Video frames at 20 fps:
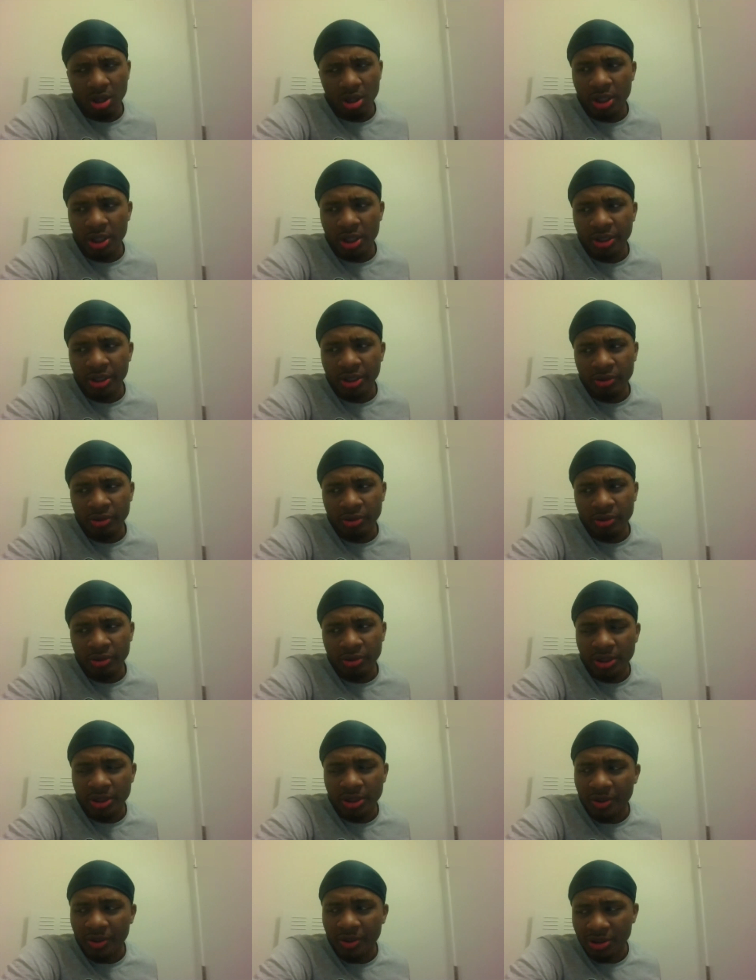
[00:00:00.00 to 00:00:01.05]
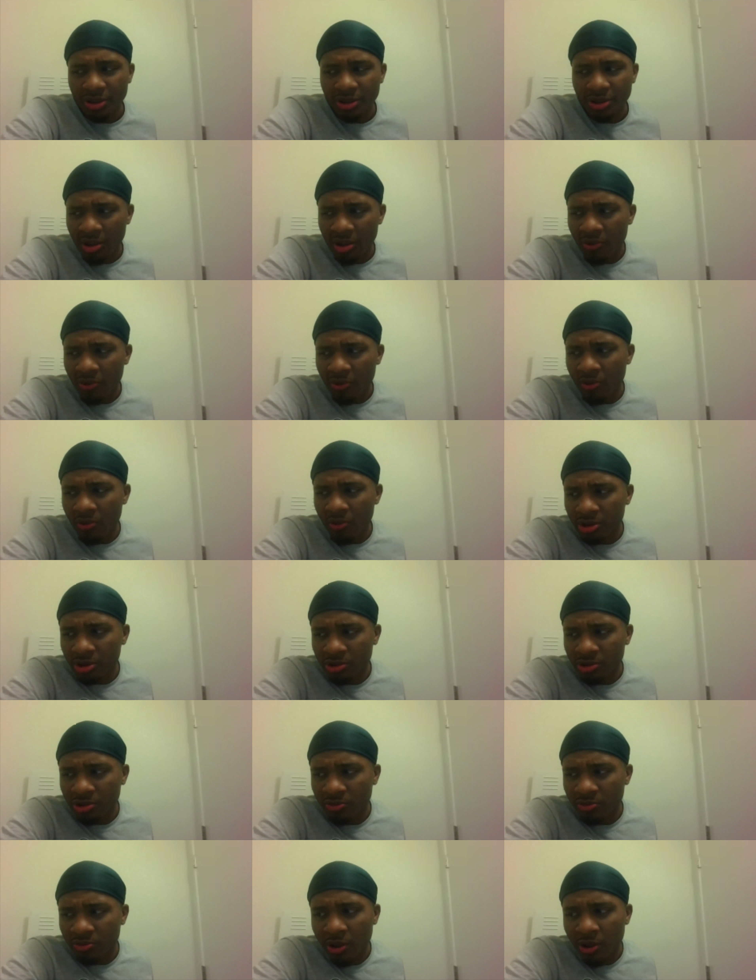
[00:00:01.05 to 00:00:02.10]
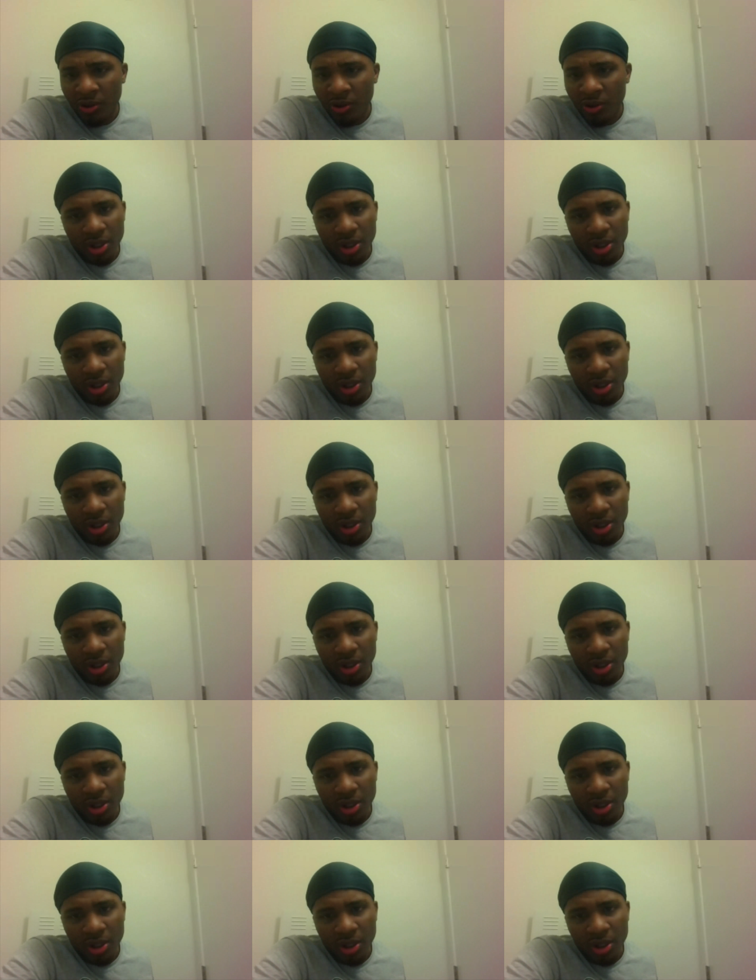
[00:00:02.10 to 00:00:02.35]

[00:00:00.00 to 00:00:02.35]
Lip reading: You can tell he's a number one too, bro.